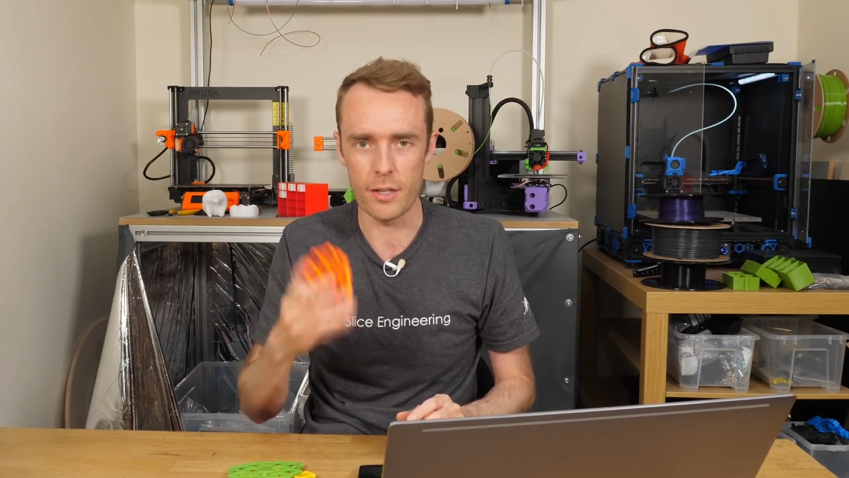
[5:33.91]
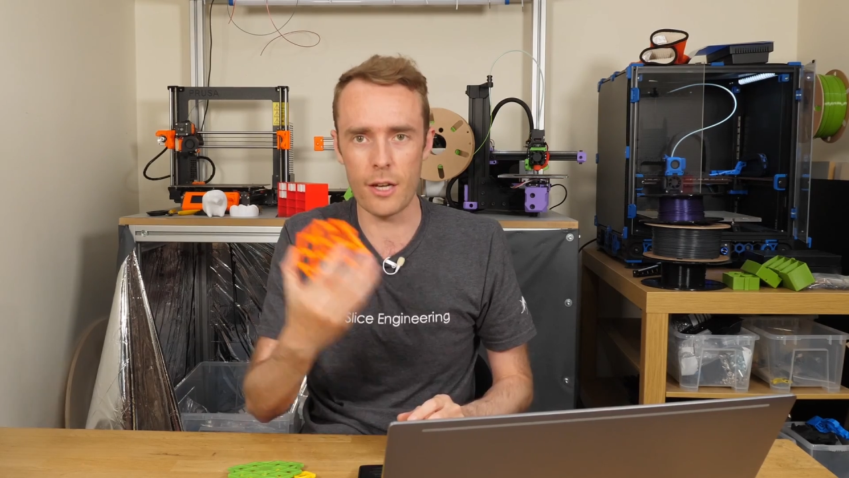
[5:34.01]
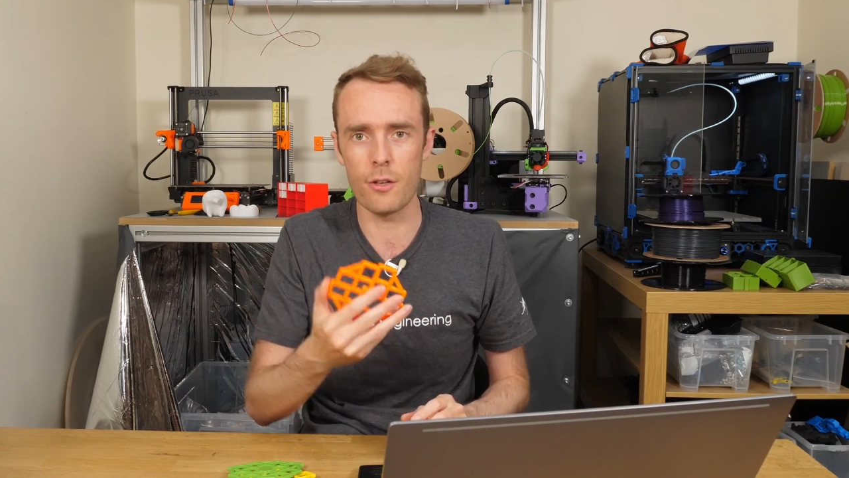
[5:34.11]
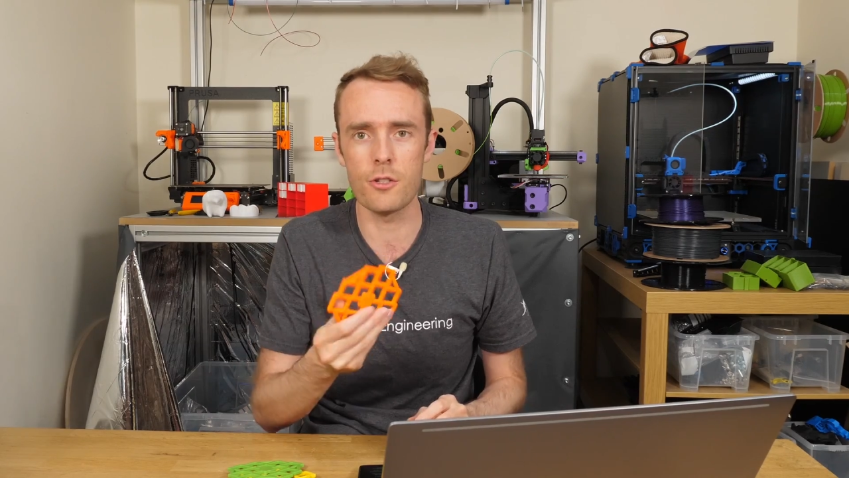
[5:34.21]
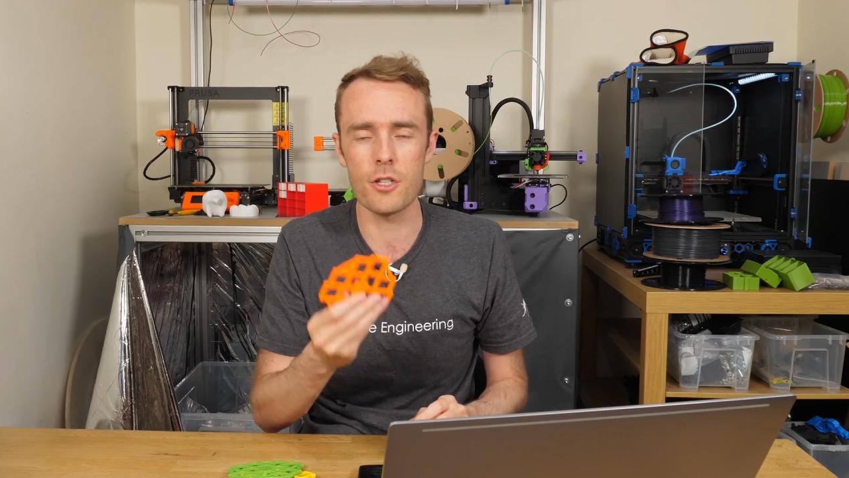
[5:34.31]
Now
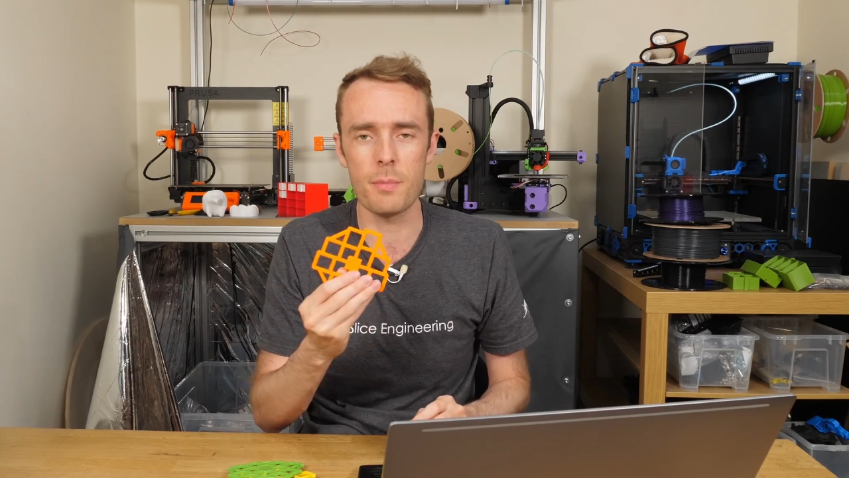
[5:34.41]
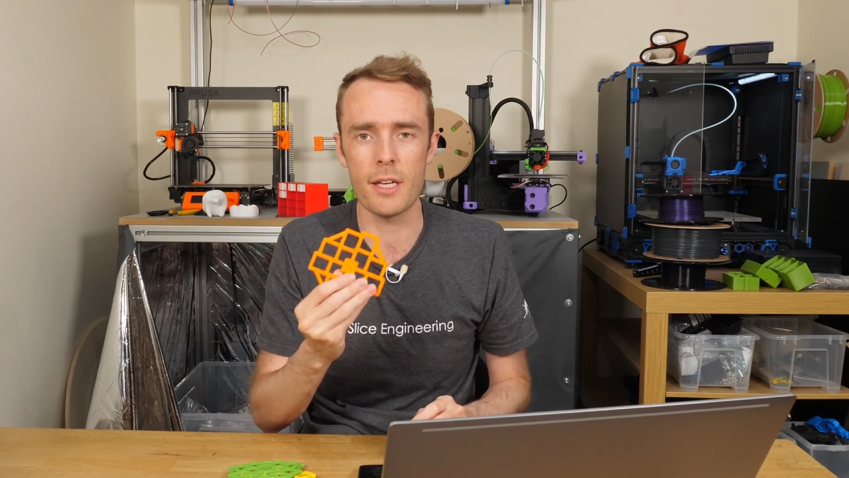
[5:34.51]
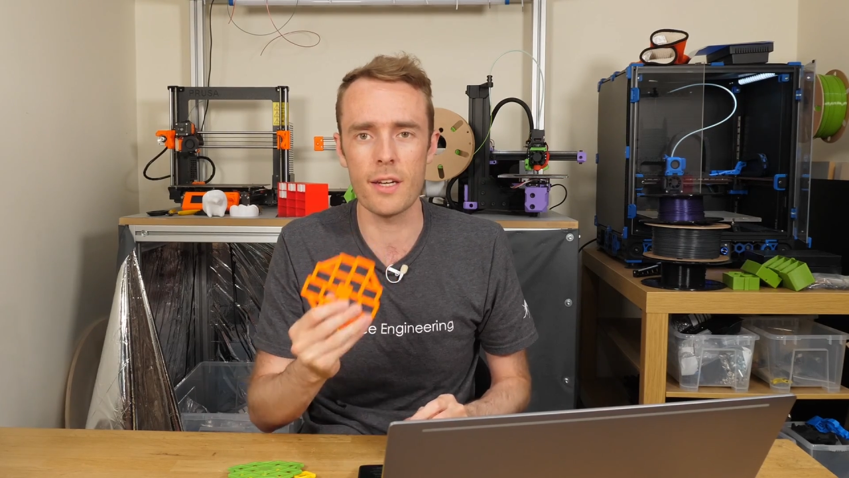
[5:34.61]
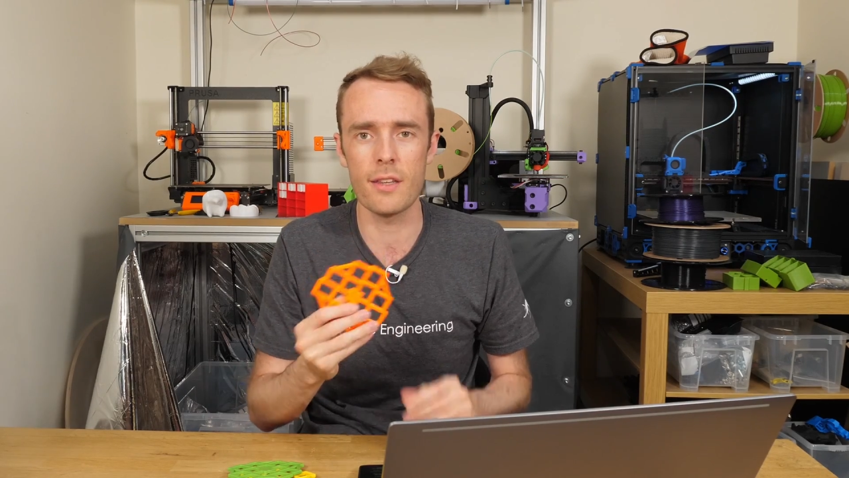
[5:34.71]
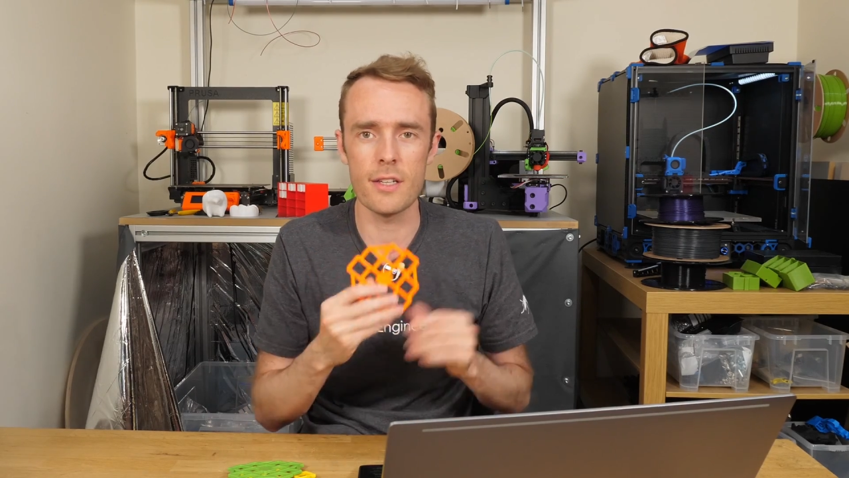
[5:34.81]
you'll just be
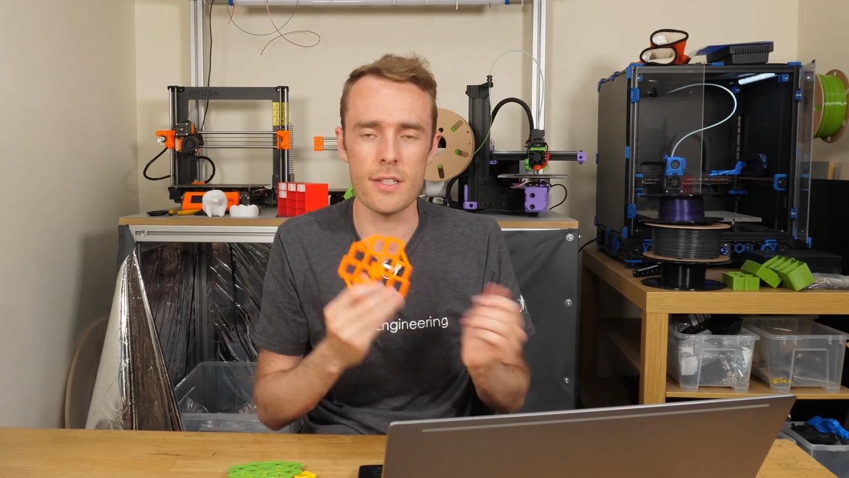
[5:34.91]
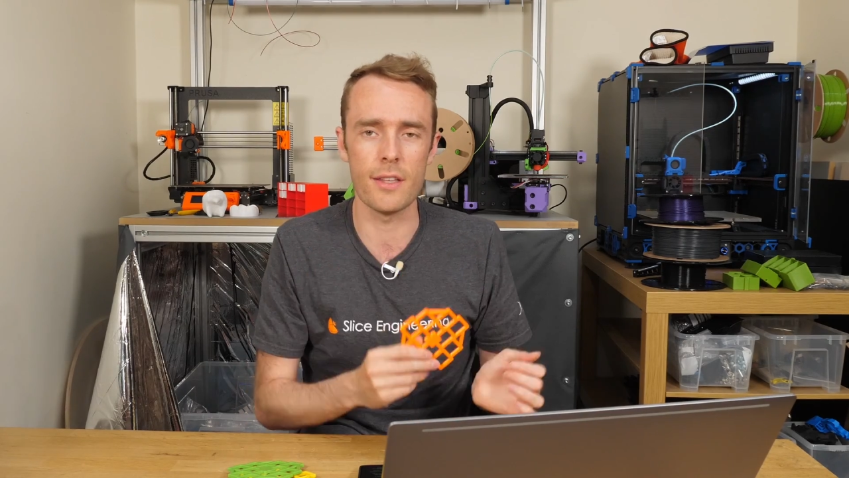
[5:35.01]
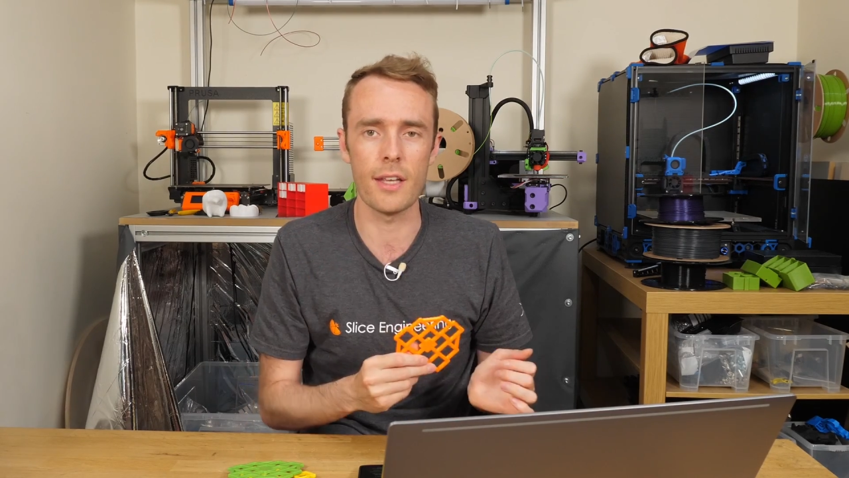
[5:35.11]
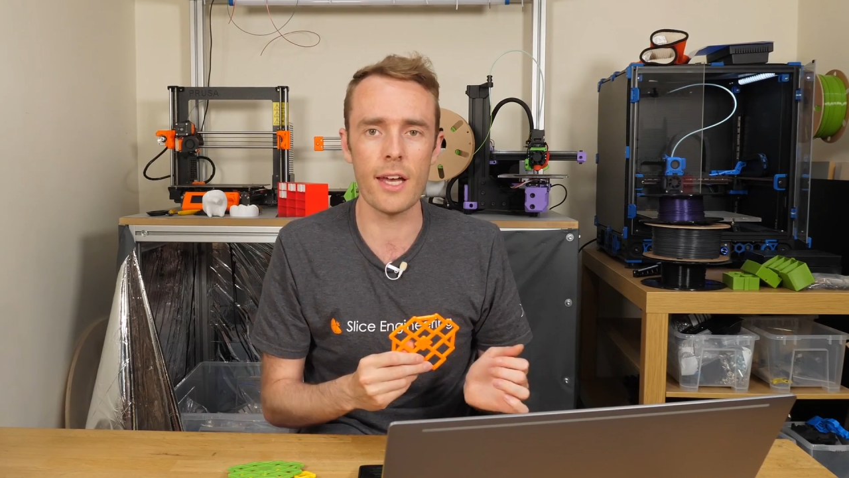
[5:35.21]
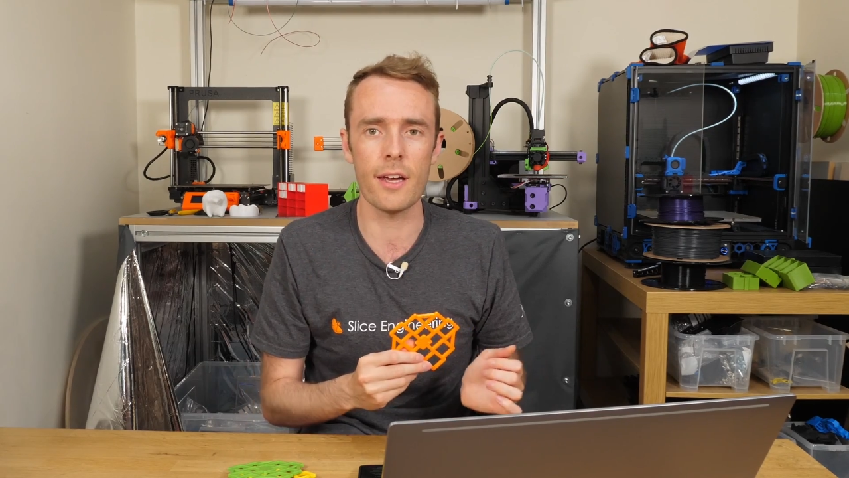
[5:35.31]
getting this
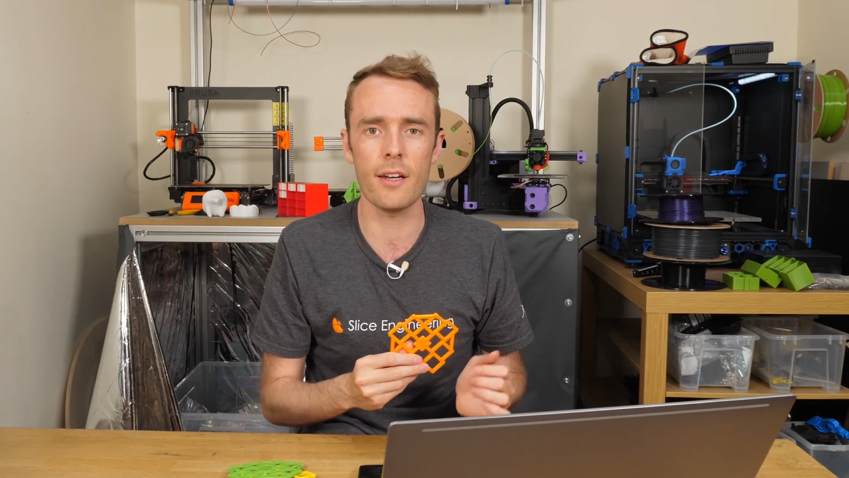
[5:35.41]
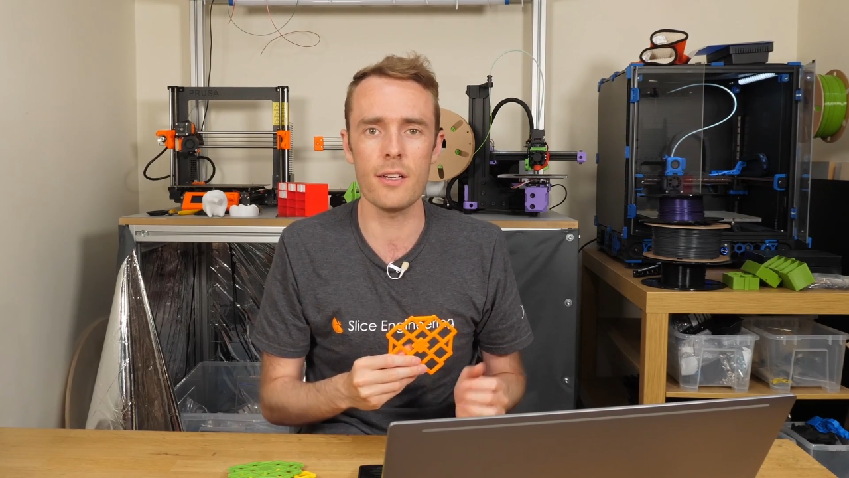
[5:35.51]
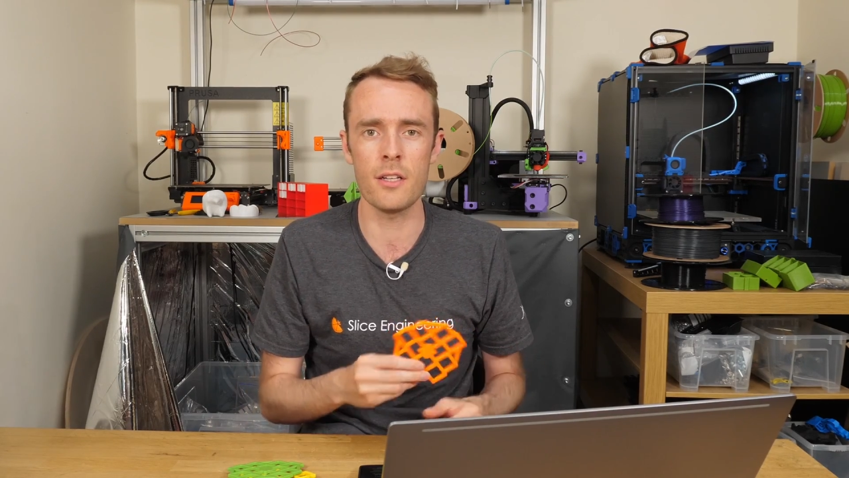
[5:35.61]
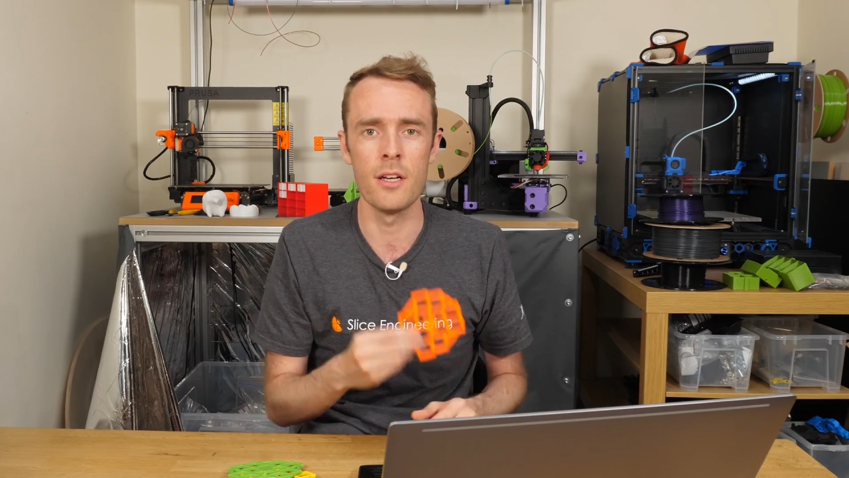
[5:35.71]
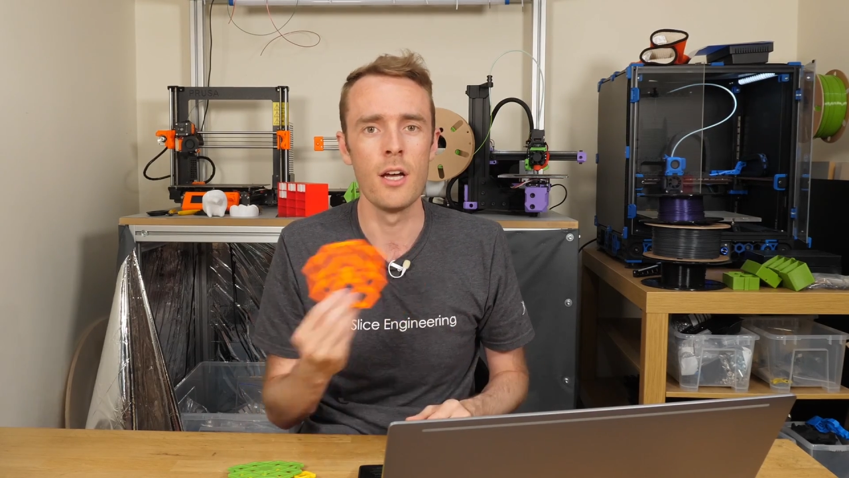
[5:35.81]
and the
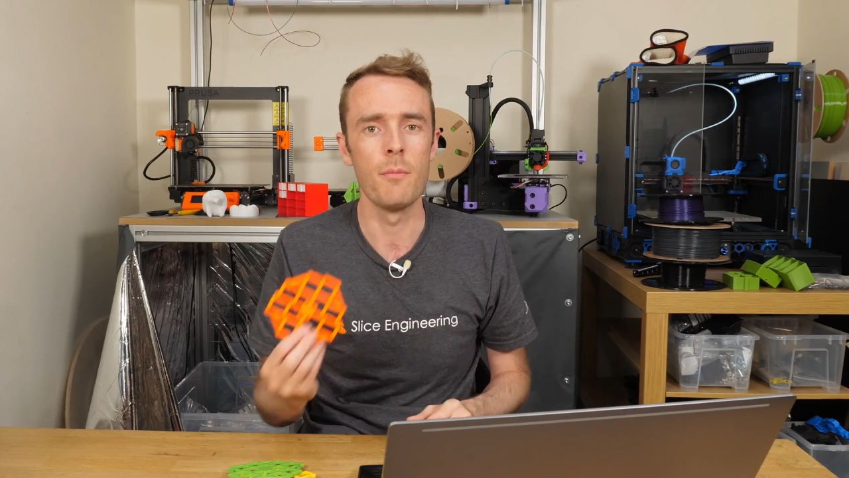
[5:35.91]
calculator.